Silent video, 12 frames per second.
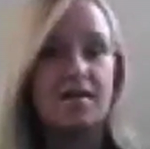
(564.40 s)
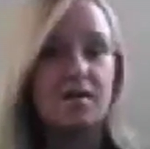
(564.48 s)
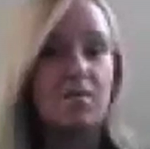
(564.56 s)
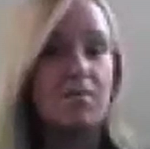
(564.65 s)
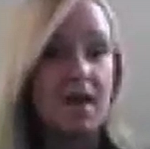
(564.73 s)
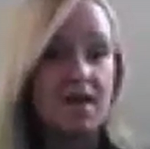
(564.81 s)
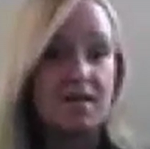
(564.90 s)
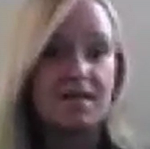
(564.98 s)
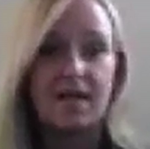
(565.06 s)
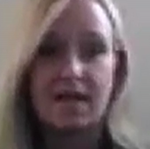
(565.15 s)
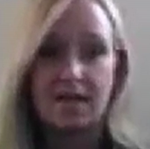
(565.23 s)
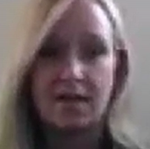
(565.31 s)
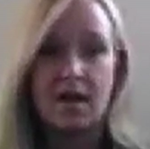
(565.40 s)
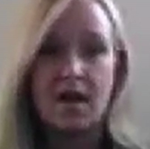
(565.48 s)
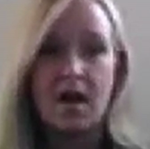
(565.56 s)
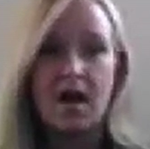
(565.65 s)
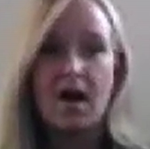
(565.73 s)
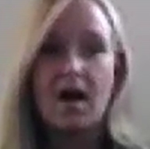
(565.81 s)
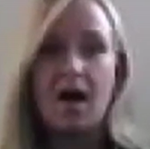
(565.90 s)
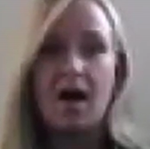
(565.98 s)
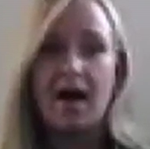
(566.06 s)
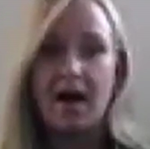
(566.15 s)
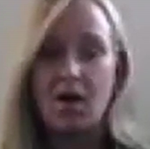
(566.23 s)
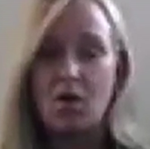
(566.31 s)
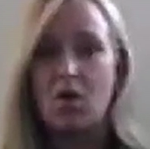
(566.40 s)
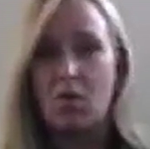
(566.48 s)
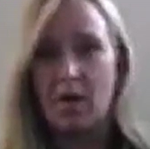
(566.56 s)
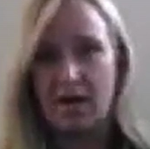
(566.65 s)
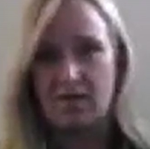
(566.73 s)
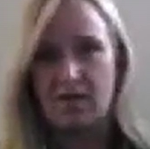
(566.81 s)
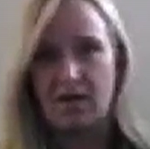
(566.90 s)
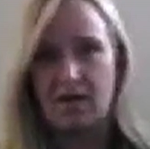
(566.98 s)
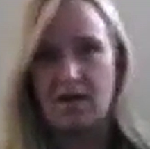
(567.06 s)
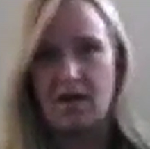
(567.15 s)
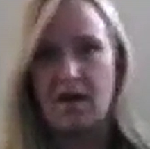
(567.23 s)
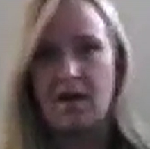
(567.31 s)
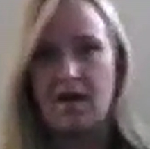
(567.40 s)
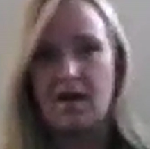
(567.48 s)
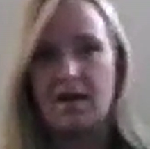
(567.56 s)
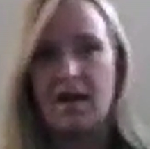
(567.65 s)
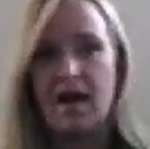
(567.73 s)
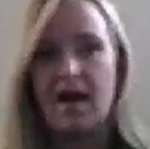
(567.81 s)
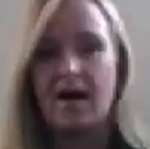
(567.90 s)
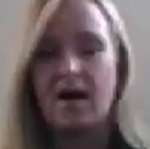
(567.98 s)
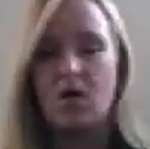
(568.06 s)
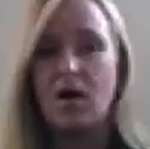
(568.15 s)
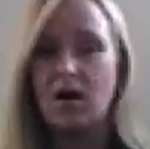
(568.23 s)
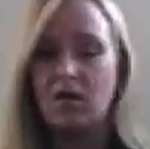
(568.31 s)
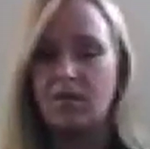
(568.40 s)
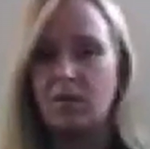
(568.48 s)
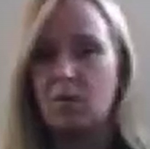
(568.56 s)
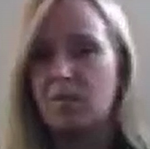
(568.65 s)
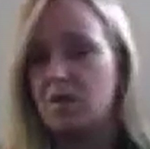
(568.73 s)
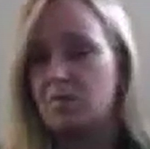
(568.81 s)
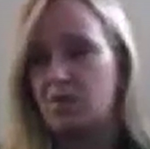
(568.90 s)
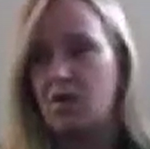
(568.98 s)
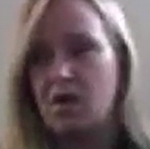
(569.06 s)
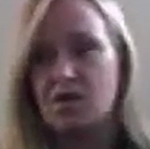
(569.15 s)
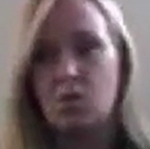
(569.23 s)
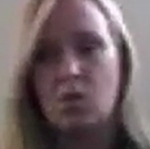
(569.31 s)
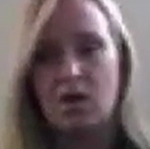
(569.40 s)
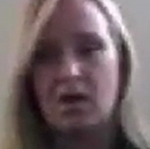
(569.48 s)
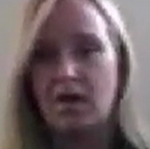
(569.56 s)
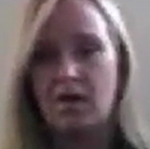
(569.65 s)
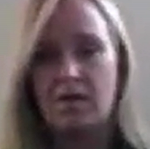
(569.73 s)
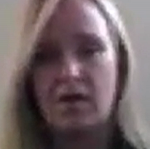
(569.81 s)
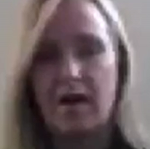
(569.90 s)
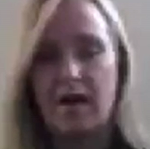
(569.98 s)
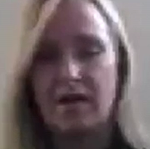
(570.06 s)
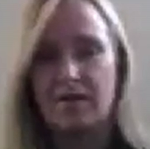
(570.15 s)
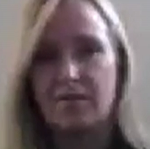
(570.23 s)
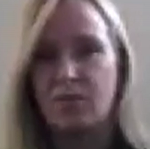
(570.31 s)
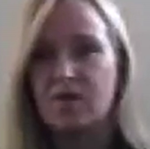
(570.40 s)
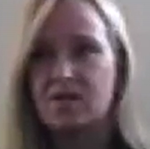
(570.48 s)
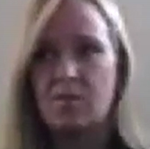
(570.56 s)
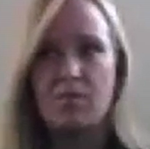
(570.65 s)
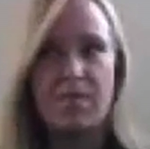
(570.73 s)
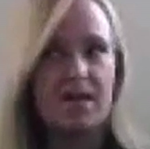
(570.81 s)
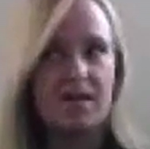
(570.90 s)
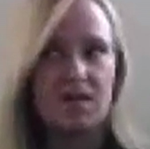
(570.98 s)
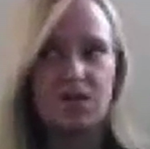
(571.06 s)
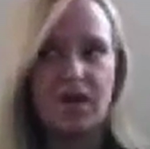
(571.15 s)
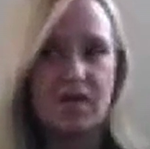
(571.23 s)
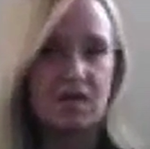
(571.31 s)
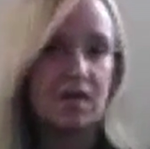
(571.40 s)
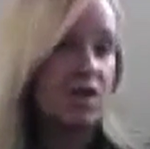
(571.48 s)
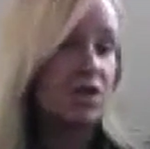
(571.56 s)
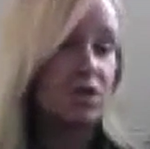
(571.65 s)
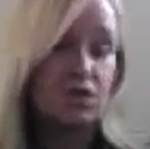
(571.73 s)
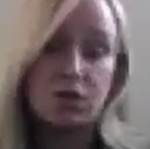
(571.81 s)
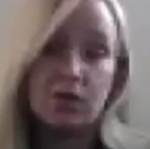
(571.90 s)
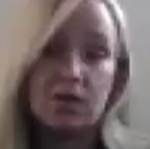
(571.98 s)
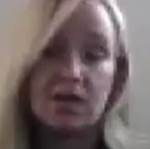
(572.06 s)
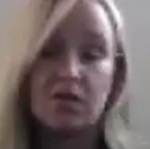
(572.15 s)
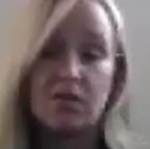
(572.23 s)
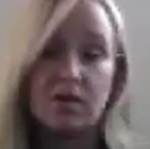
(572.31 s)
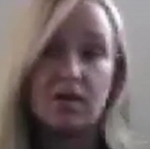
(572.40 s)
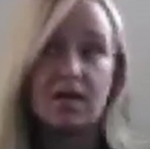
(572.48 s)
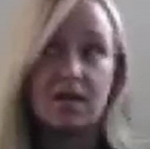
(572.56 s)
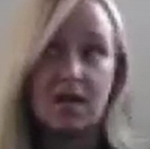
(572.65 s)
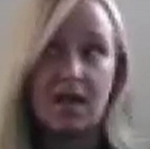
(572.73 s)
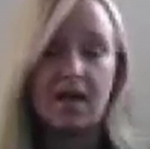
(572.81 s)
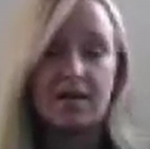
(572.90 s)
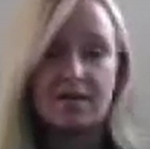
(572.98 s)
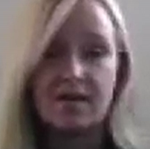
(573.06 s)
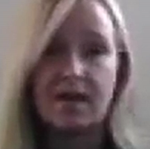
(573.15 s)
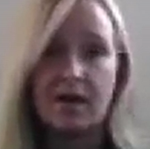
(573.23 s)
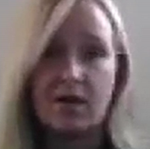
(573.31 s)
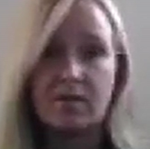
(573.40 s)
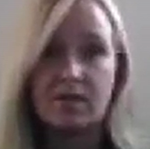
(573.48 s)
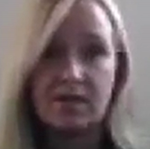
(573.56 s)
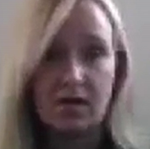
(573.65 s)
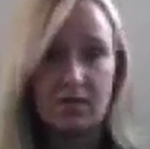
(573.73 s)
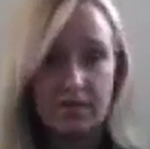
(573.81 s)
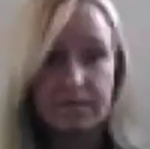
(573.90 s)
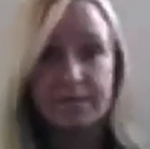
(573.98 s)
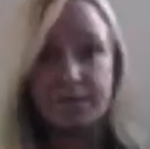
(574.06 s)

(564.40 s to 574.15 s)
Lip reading: it's amazing how quickly and how helpful people are to one another. And with some basic translation tools, it really can take care of itself.